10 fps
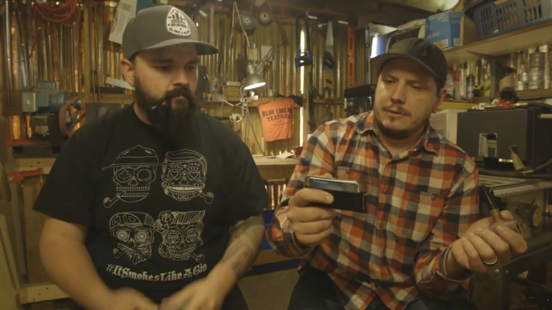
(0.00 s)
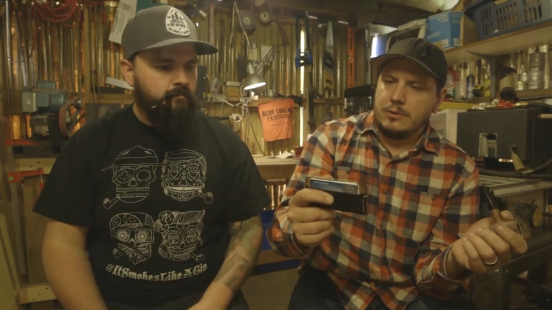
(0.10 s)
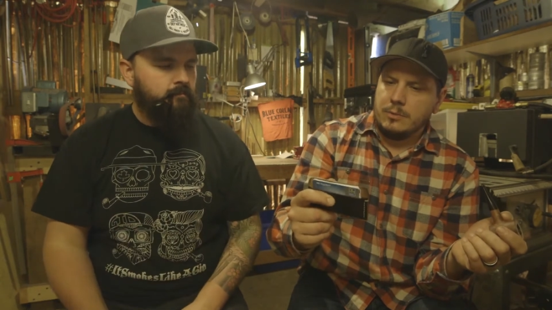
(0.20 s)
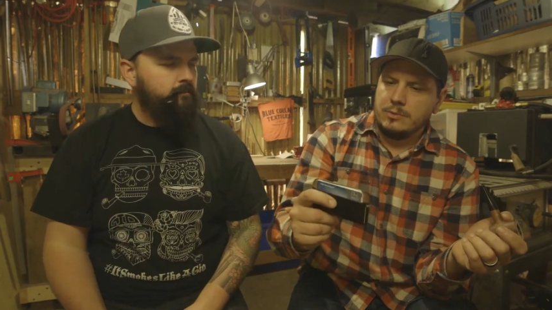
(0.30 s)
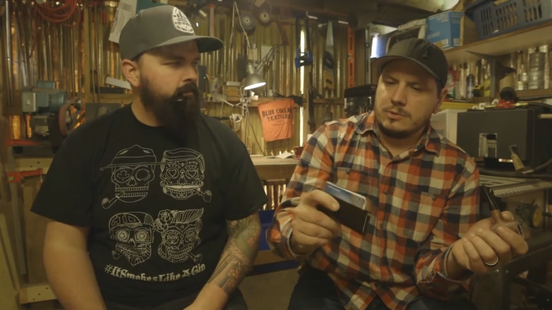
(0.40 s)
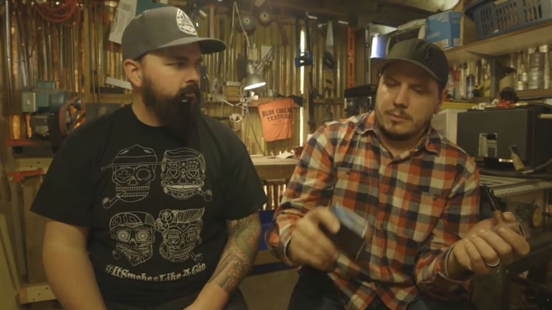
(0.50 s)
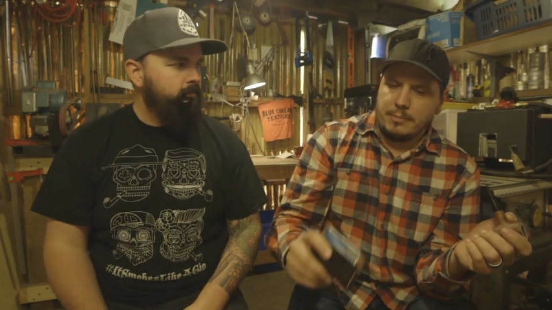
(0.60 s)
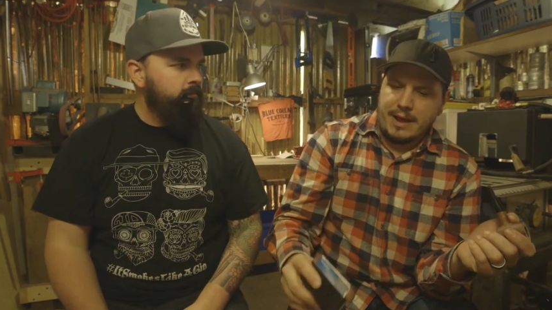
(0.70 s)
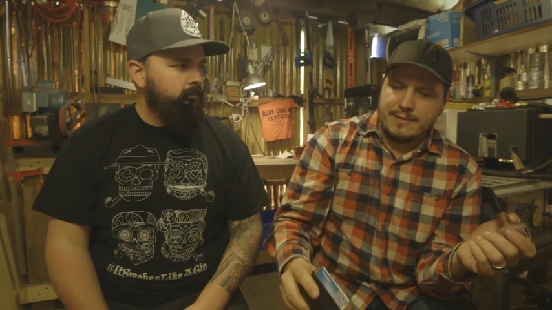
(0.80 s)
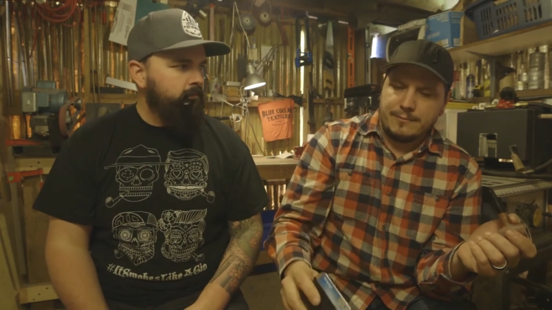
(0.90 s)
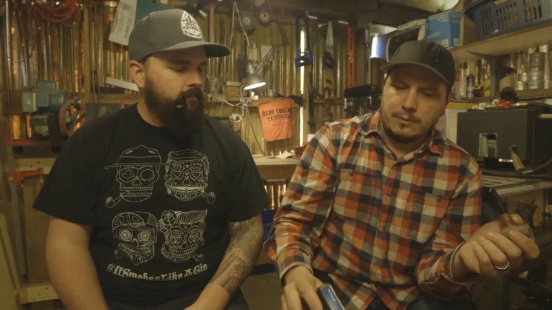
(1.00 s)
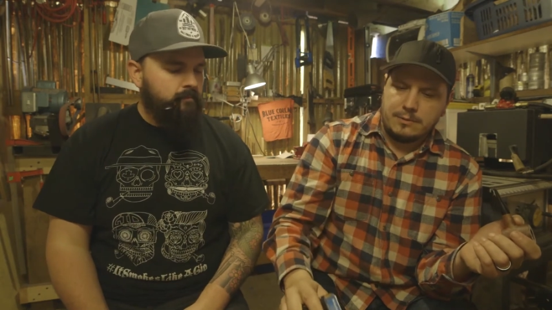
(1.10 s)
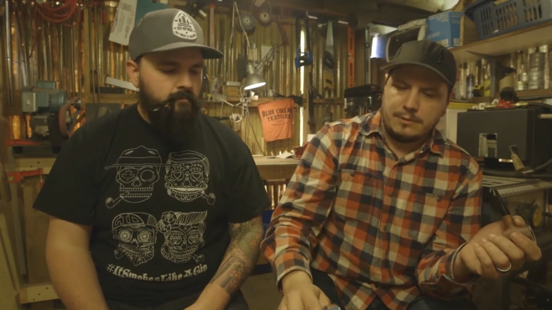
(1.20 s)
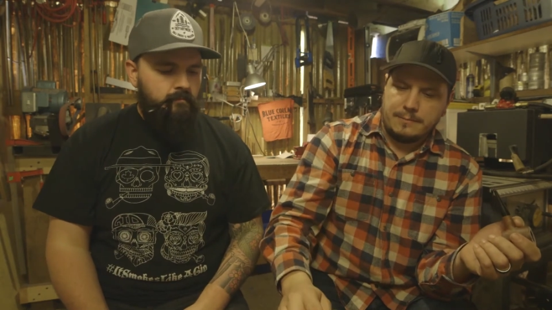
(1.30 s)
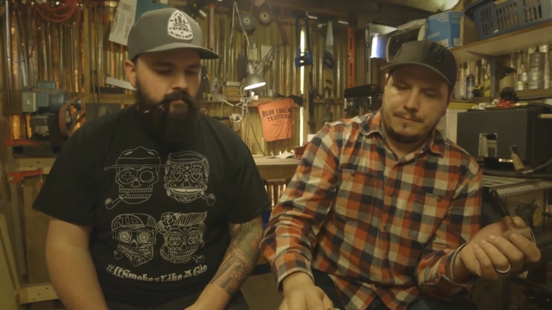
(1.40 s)
Speaker 1: the normal sort of
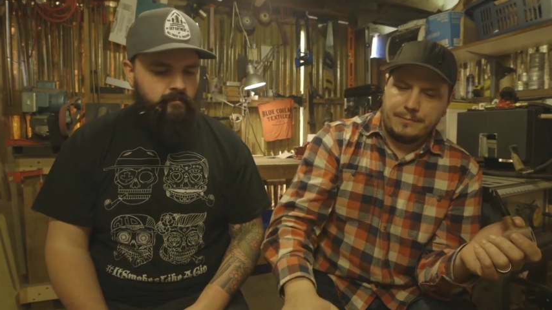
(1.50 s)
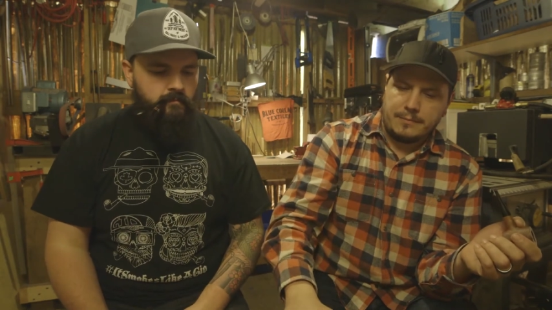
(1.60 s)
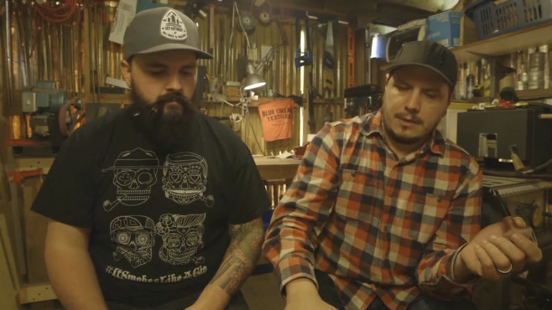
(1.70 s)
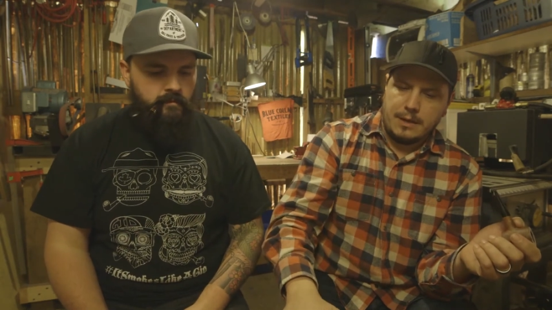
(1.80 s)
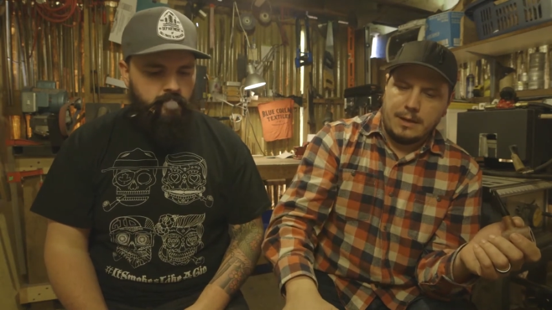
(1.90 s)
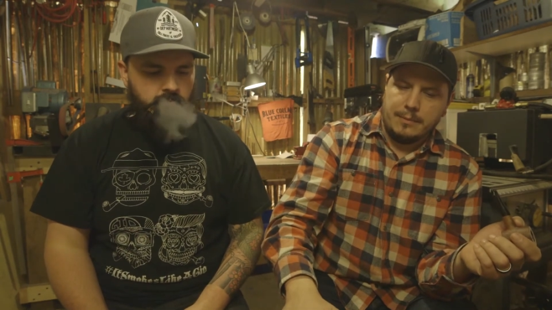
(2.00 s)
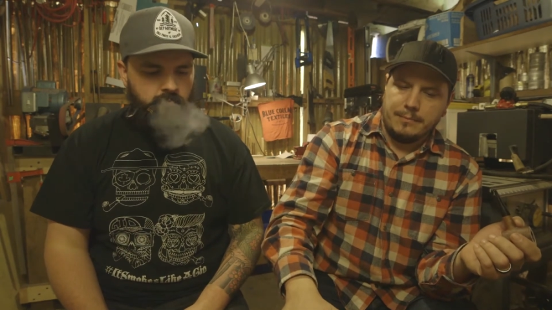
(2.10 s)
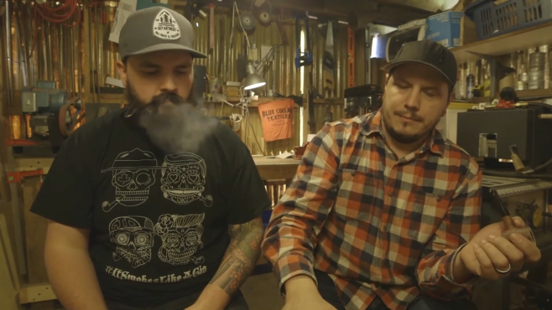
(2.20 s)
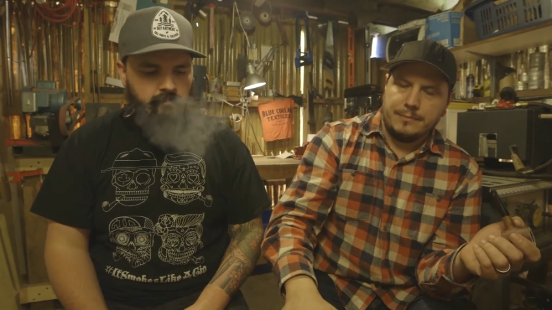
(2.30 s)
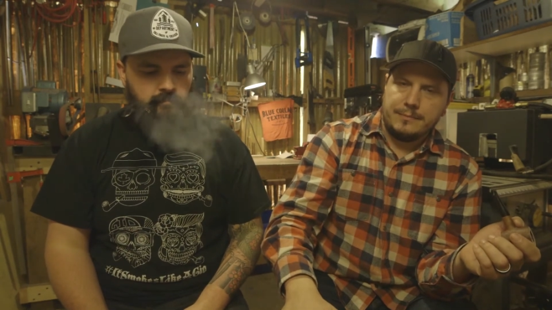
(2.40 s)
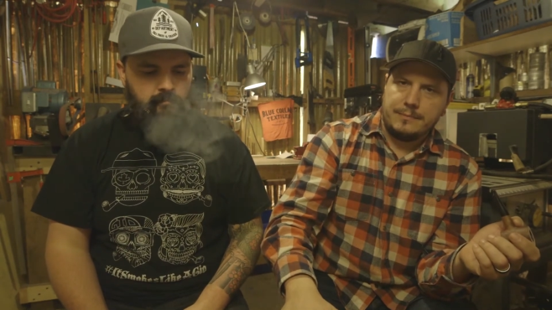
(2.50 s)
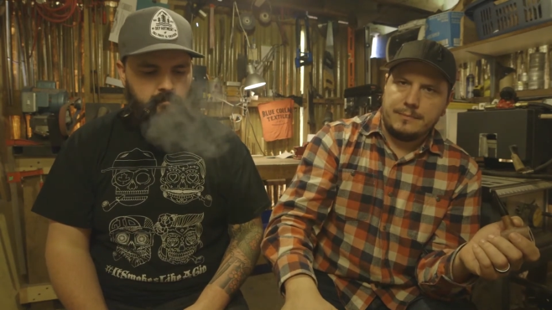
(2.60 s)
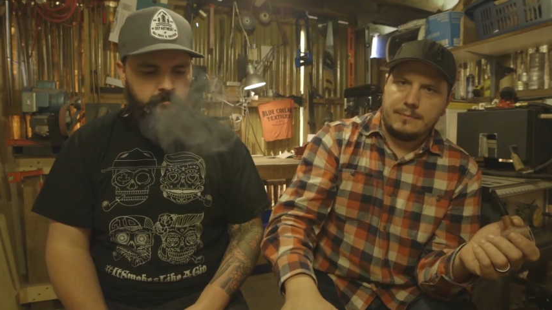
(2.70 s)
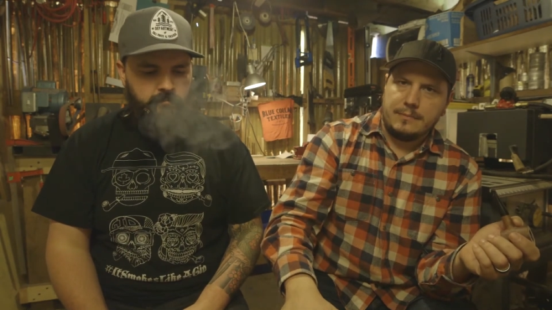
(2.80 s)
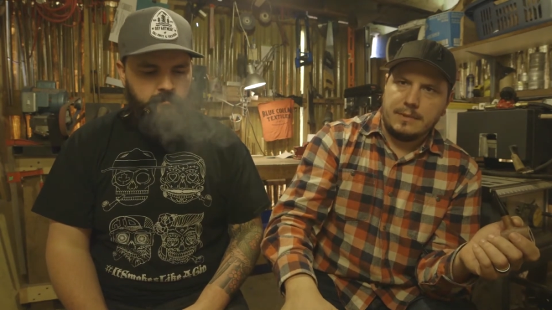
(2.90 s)
bifold um,
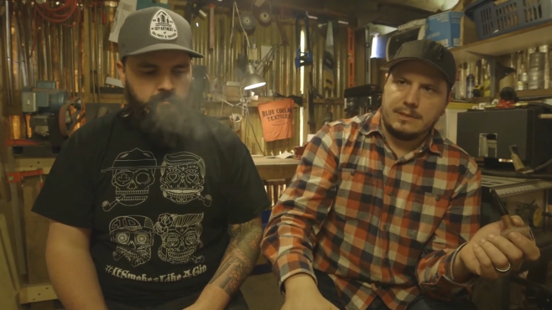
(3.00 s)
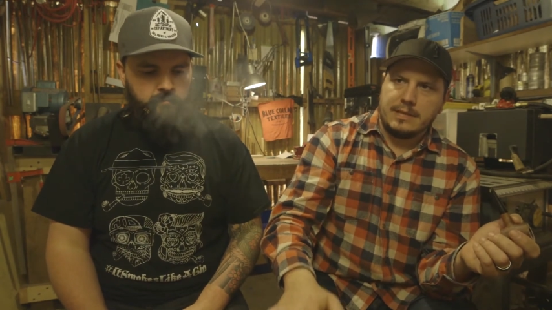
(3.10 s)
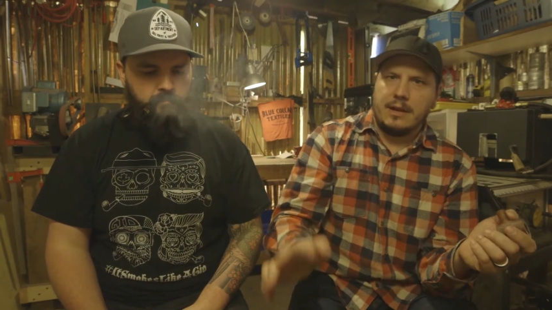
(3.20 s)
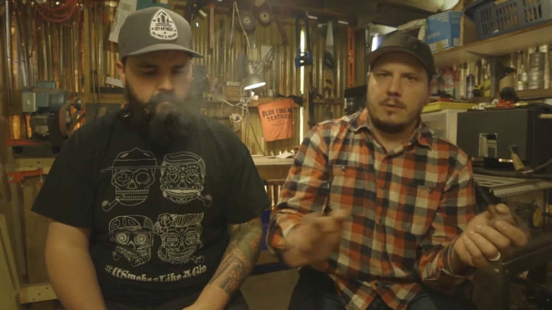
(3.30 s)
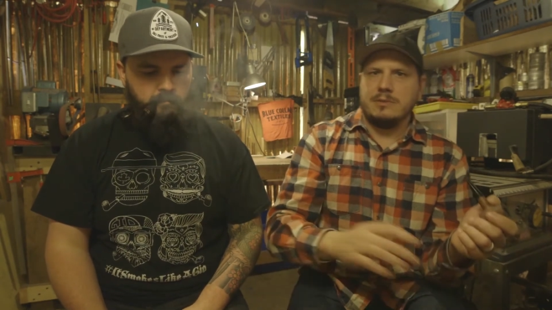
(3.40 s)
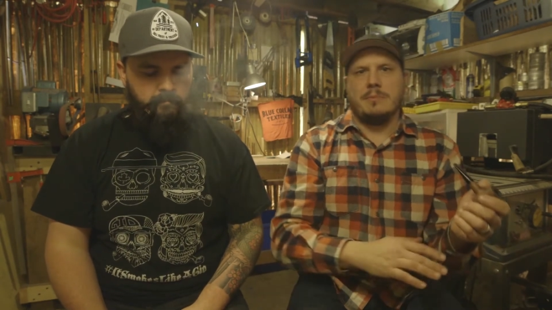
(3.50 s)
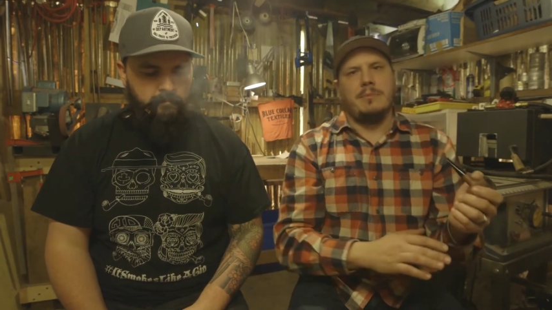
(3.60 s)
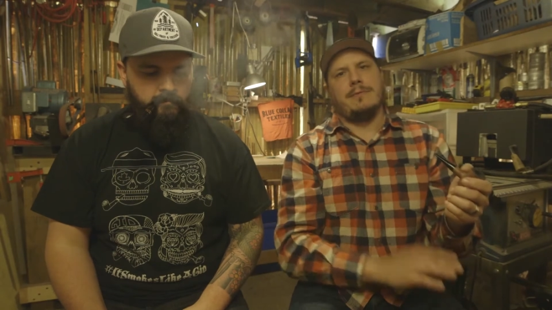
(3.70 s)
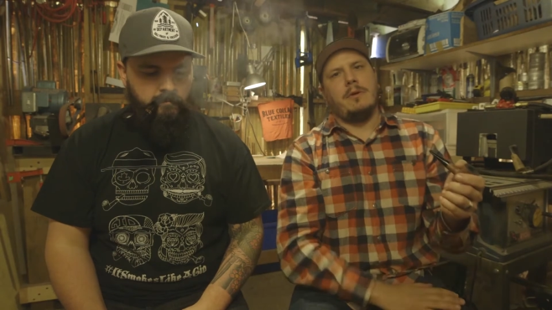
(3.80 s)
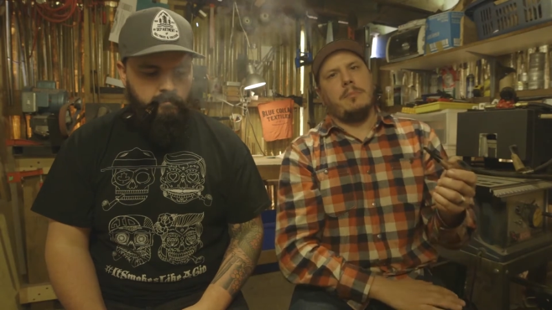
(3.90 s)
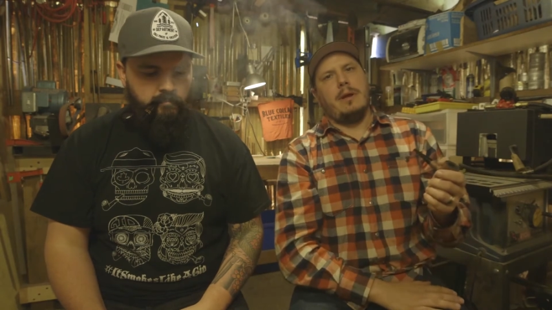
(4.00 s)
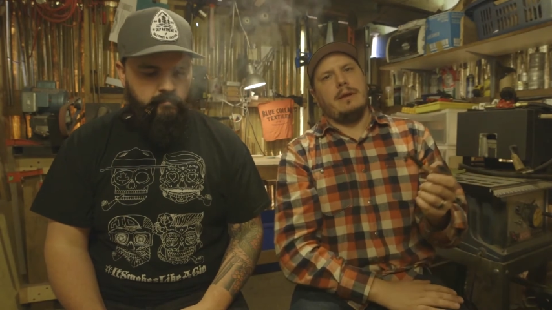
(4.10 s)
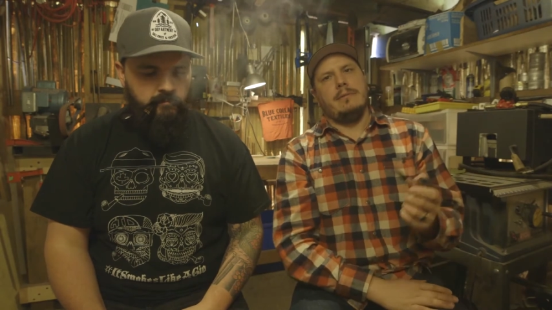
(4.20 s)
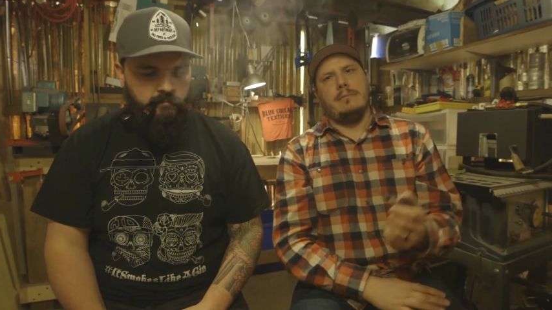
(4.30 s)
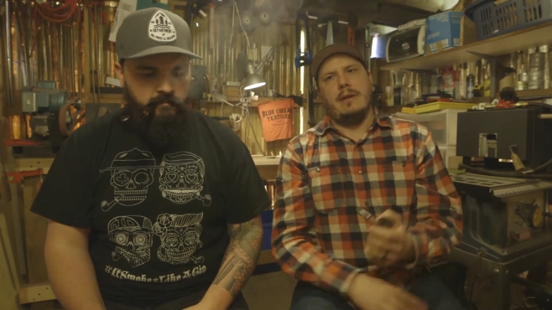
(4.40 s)
is that I always keep it in my front pocket.